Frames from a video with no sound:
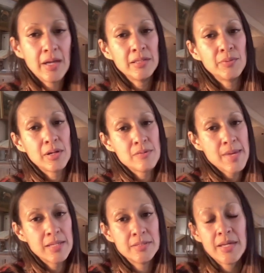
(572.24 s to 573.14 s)
highly
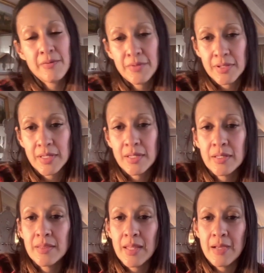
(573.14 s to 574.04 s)
recommend
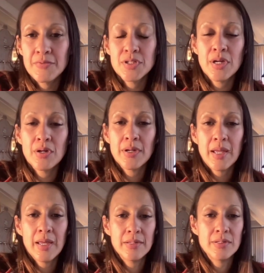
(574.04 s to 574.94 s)
everything that I've shared,
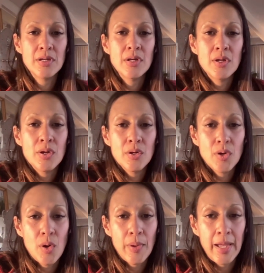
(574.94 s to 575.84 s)
and
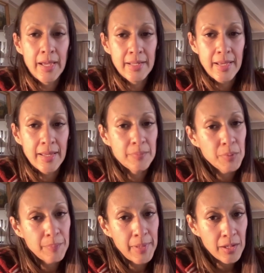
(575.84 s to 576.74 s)
go ahead and
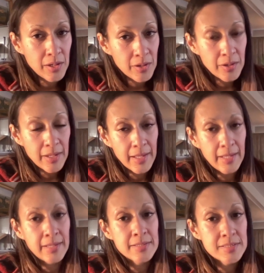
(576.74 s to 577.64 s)
prepare
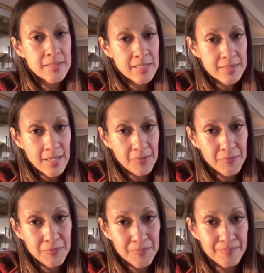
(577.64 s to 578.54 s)
and stay
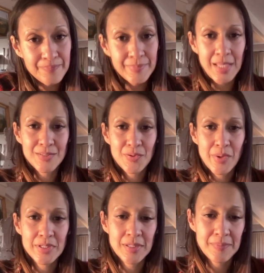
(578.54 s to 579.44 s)
safe. Thanks for
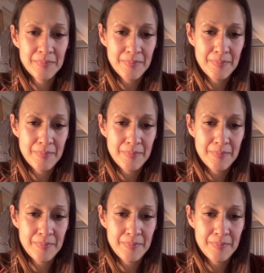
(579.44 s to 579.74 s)
watching.